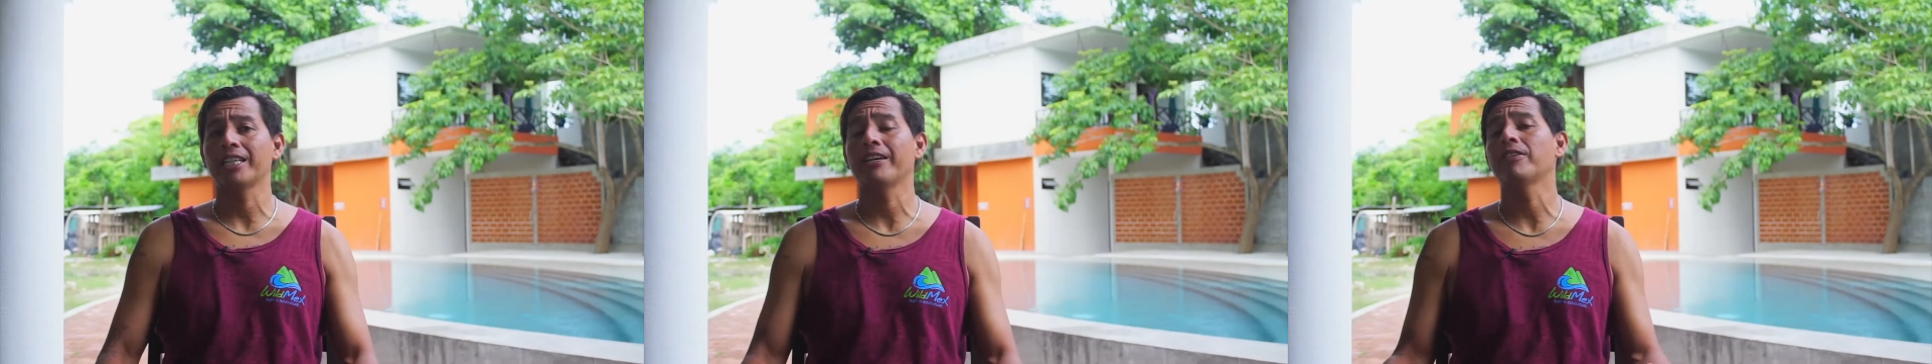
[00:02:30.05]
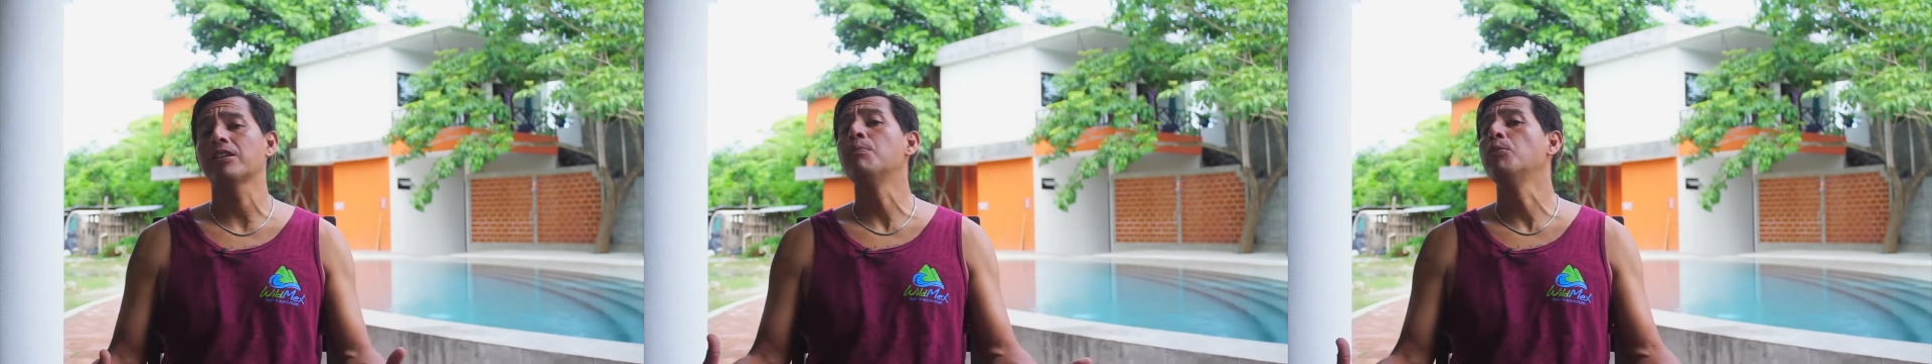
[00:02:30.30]

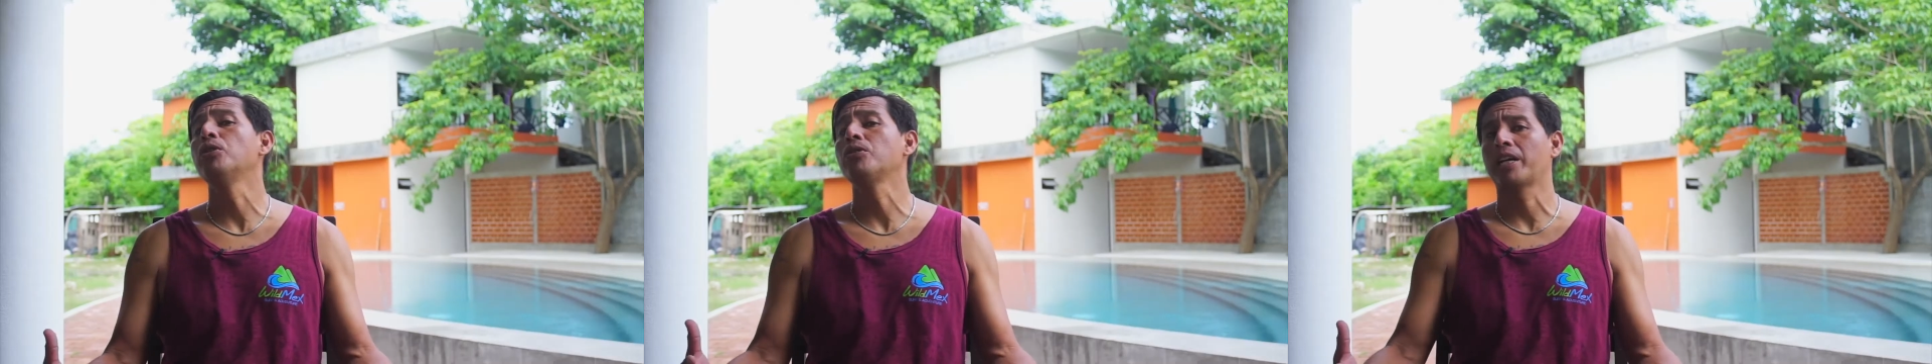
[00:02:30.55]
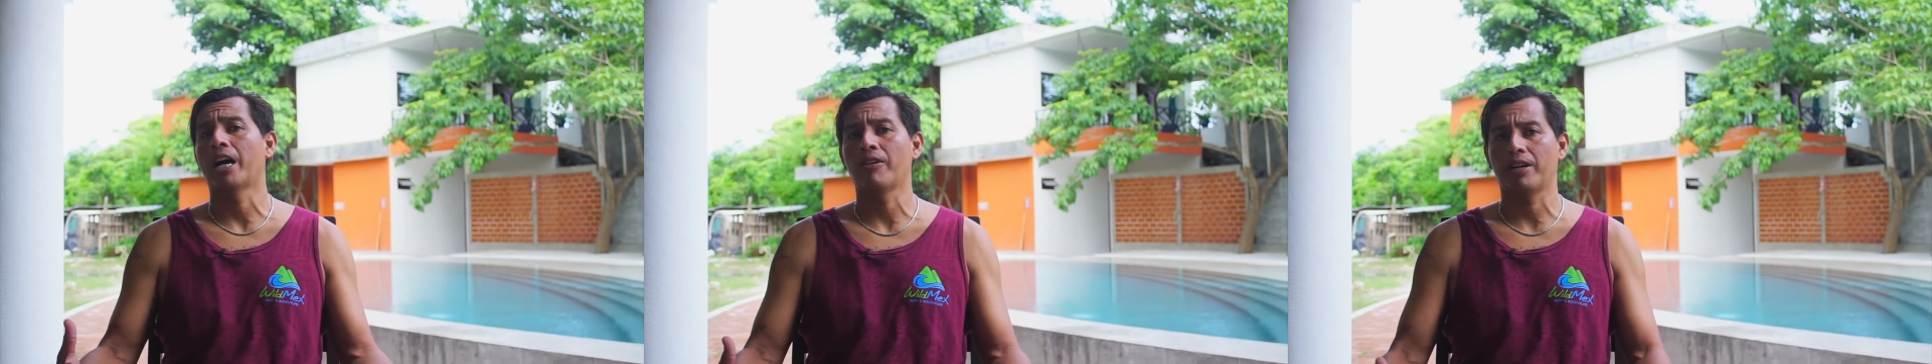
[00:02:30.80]
even the moon,
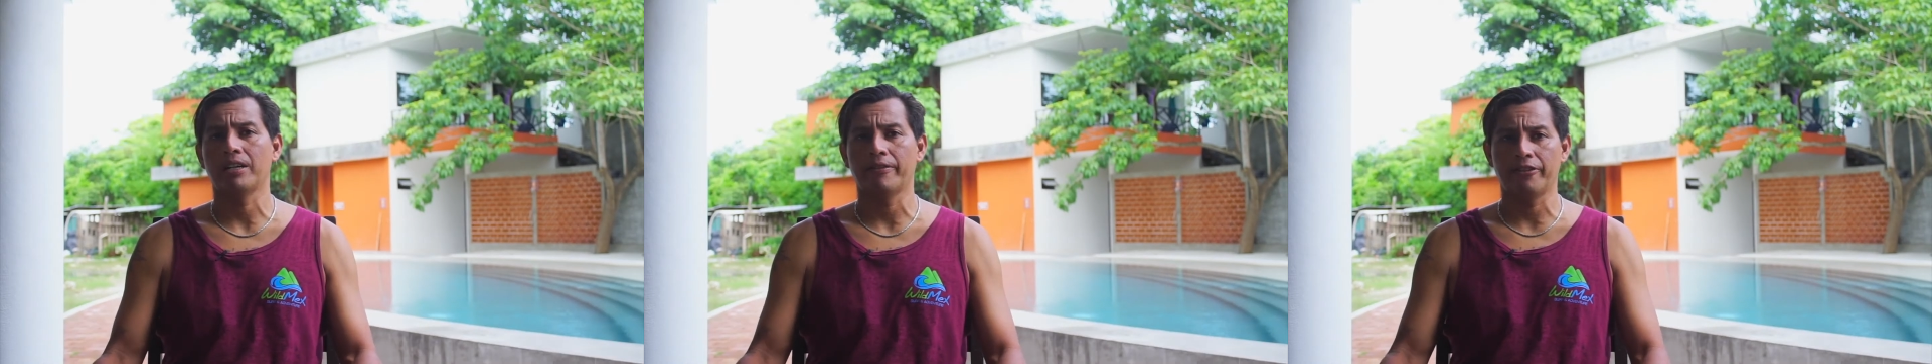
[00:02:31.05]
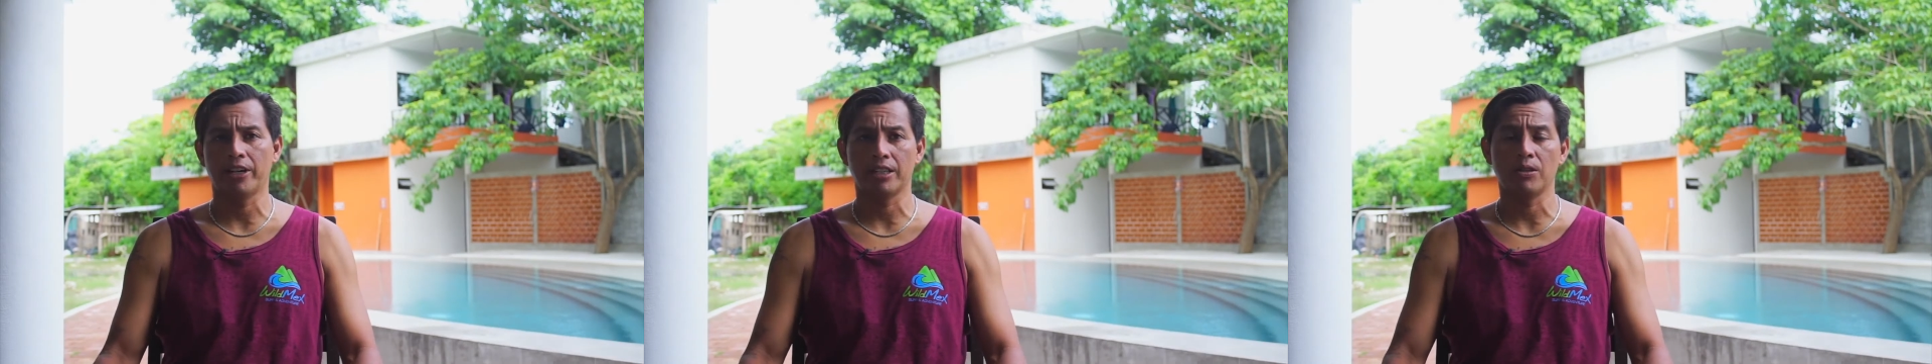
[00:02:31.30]
how it can
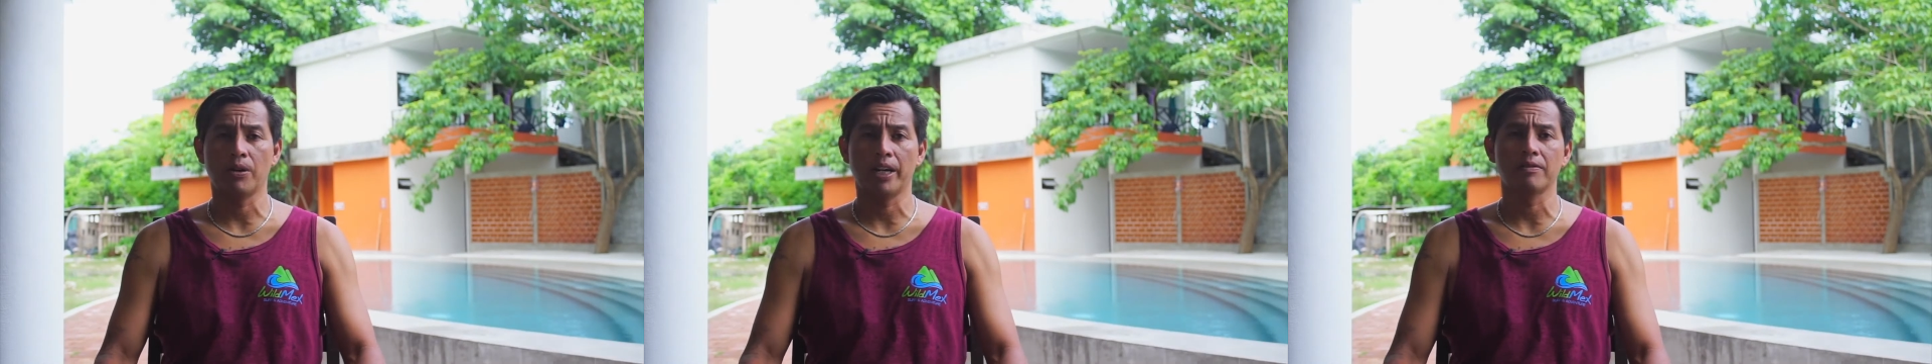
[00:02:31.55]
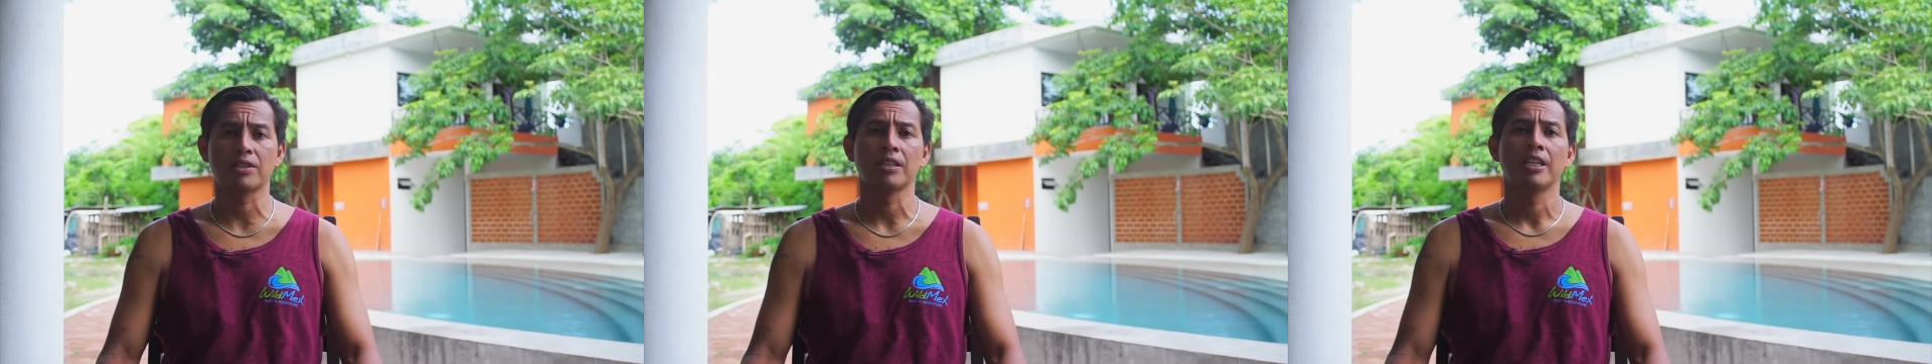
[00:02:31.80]
affect the waves.